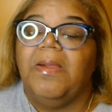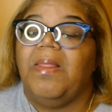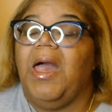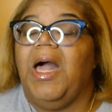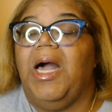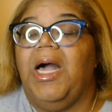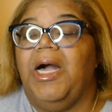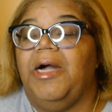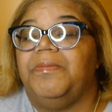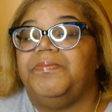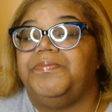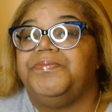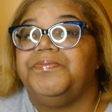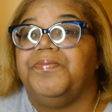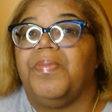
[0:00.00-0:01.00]

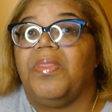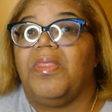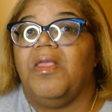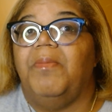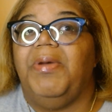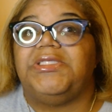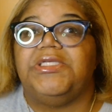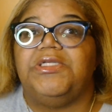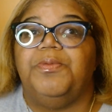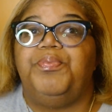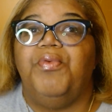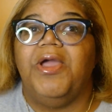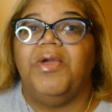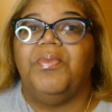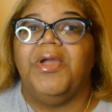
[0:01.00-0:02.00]
Um, but to the
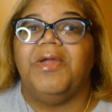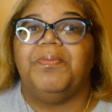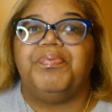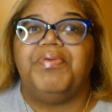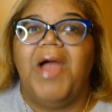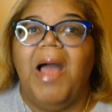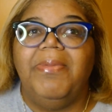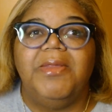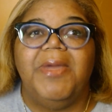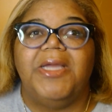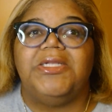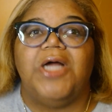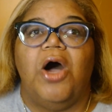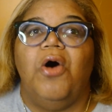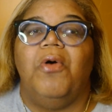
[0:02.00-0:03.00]
point where it probably made
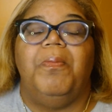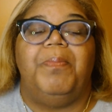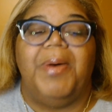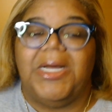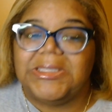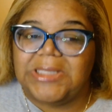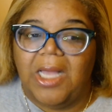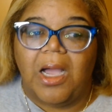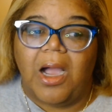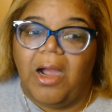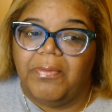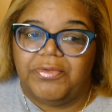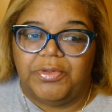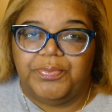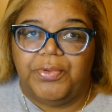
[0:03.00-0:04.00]
the whole bus
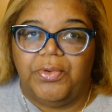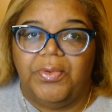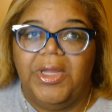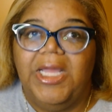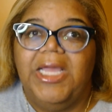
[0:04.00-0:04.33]
uncomfortable